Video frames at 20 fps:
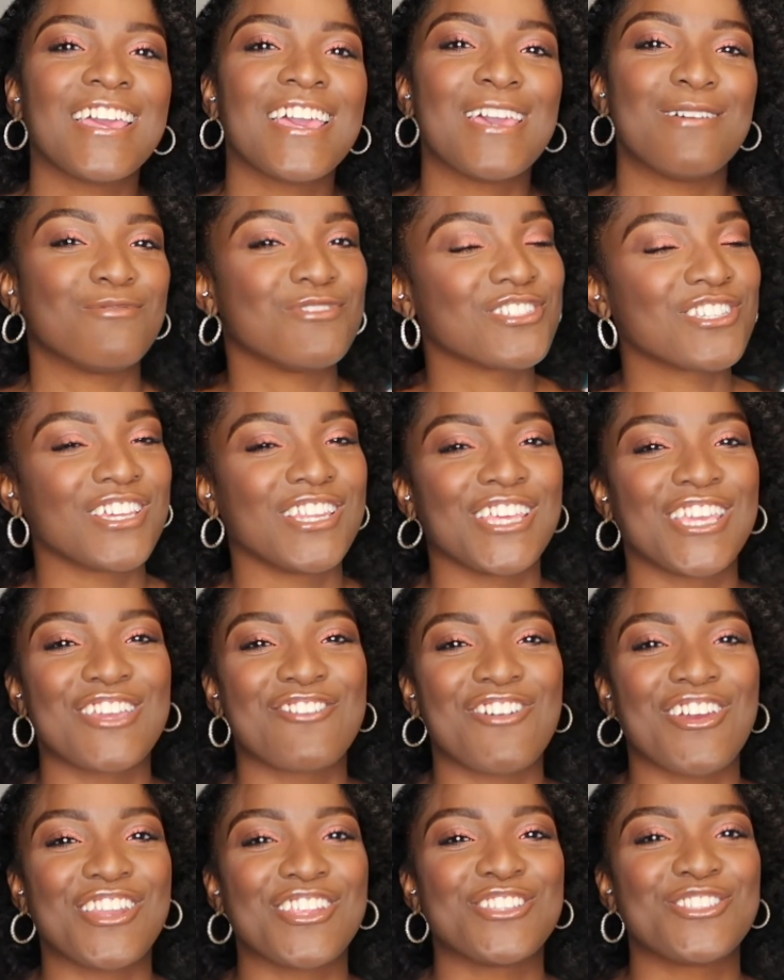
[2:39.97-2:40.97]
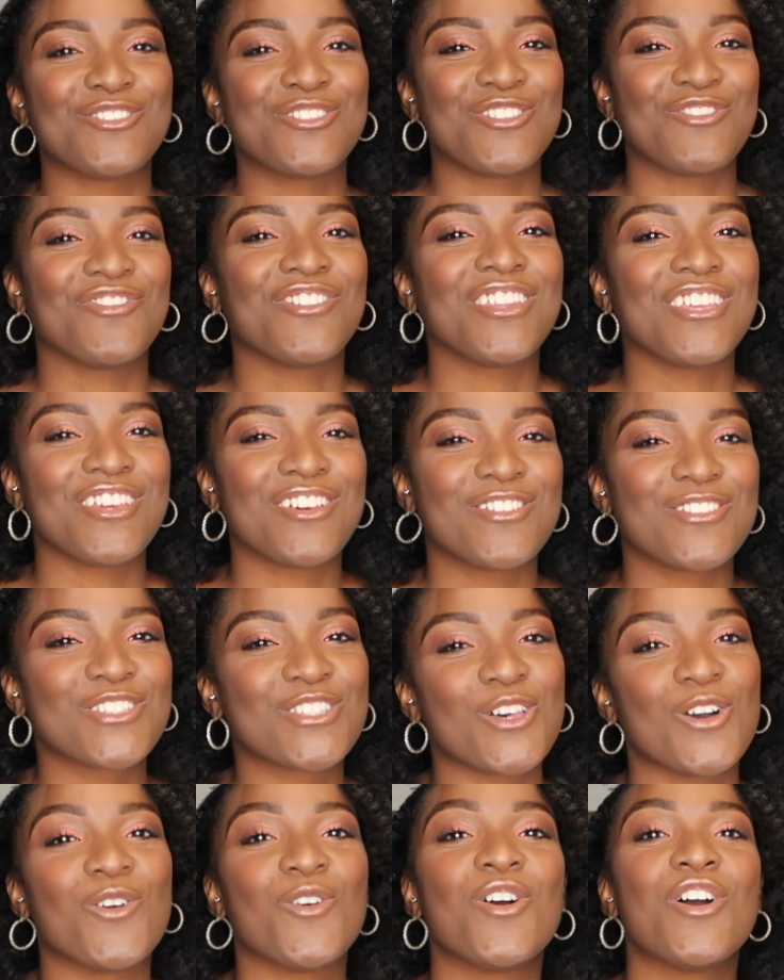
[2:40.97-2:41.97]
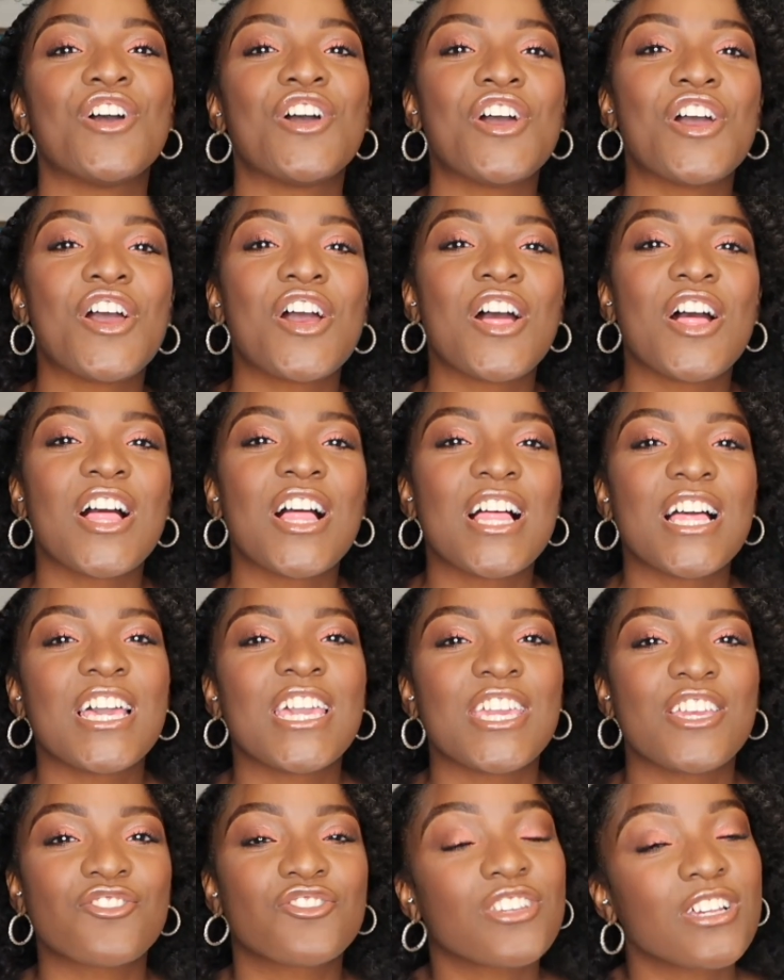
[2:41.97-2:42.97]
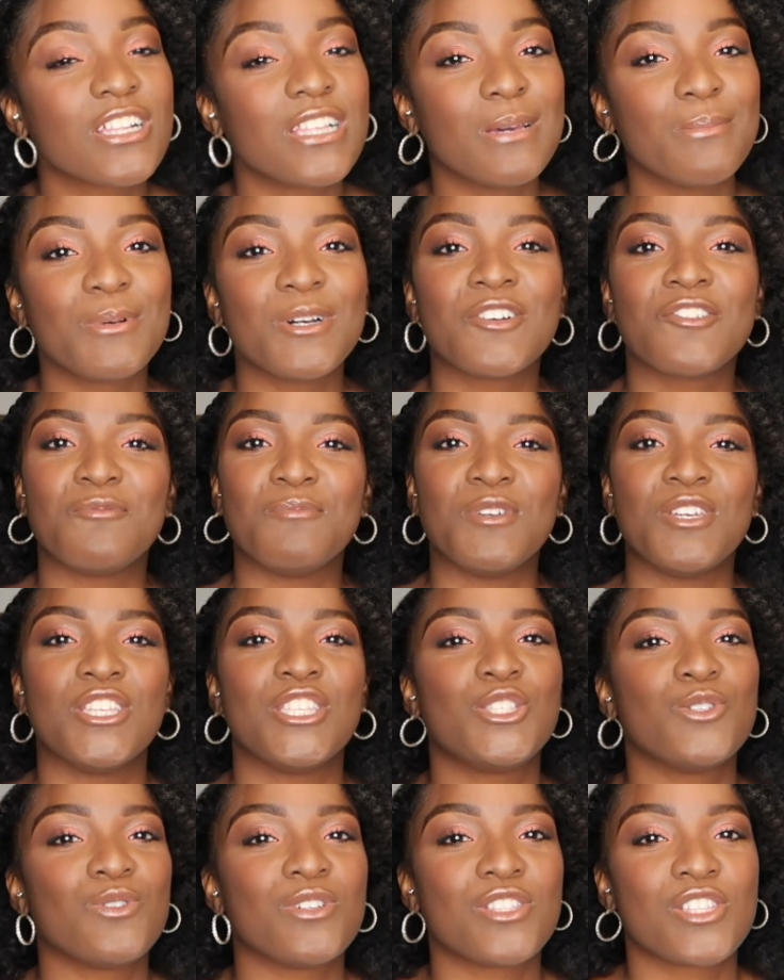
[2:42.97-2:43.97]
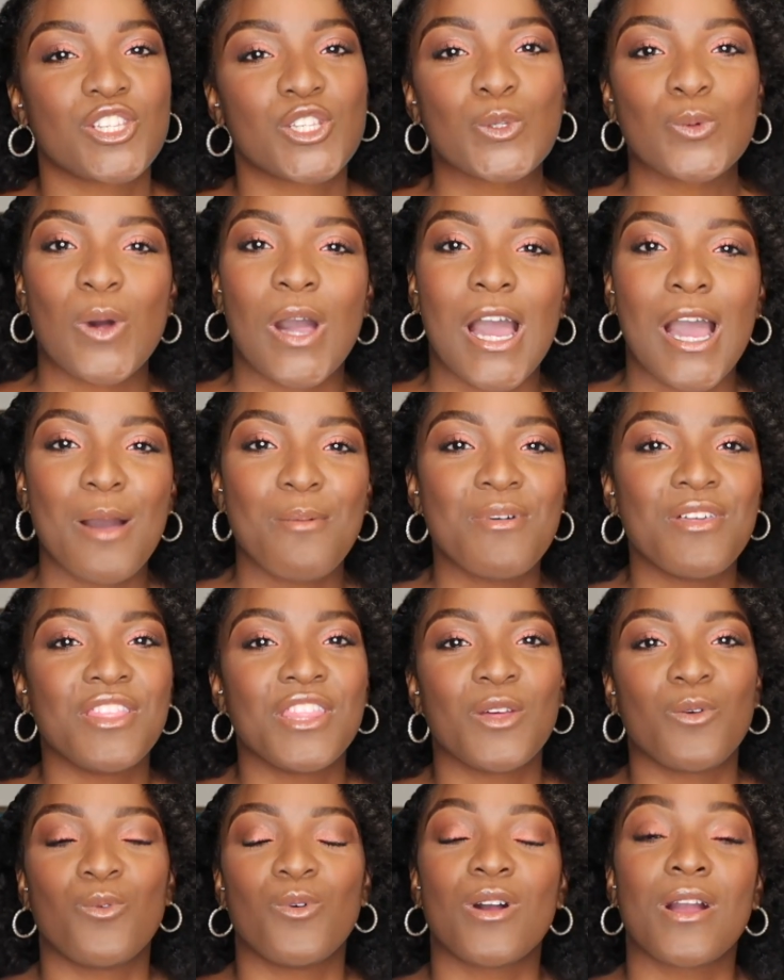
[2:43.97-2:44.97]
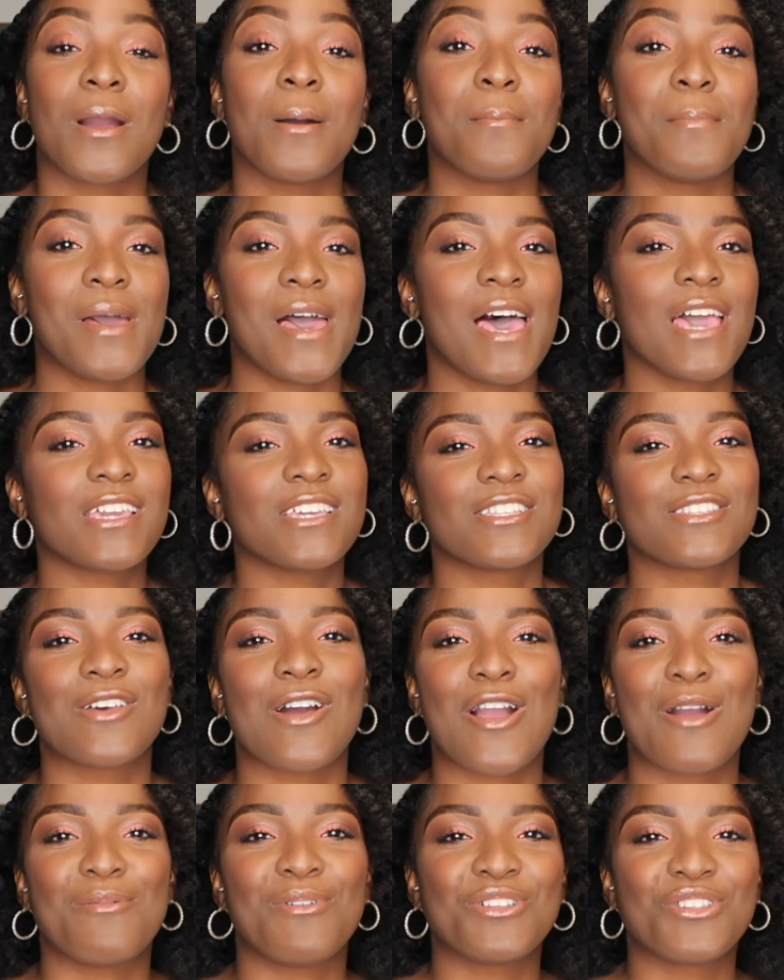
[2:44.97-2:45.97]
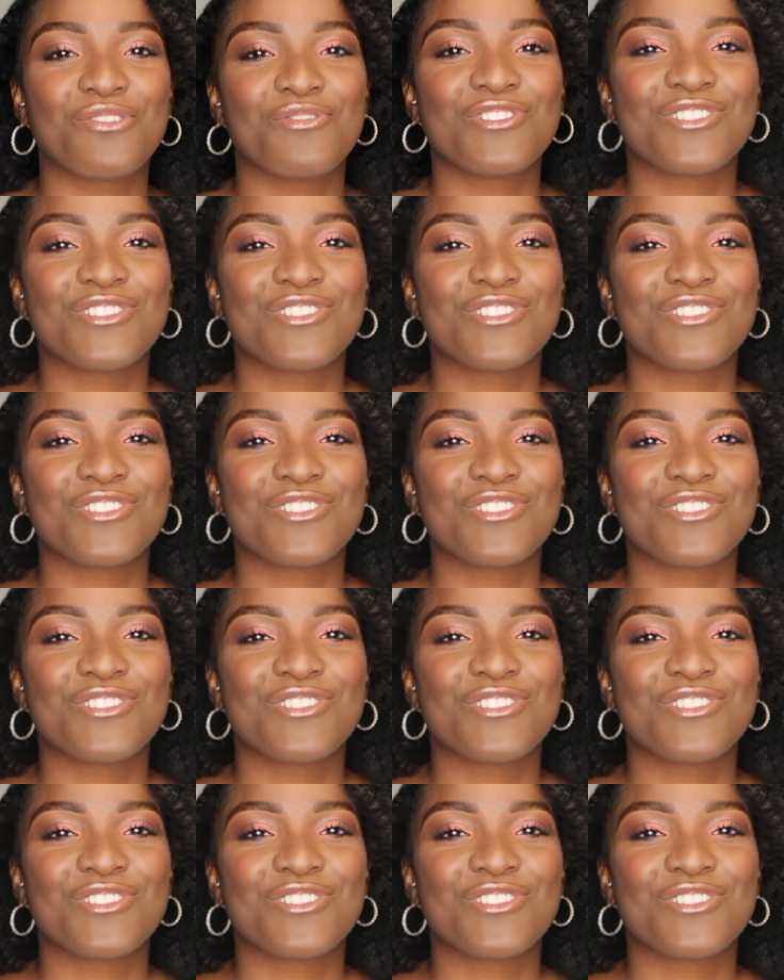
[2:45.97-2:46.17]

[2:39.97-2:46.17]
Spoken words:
just gonna get right into the video. So here's a clip of me doing the swab, and then we'll come back and talk about the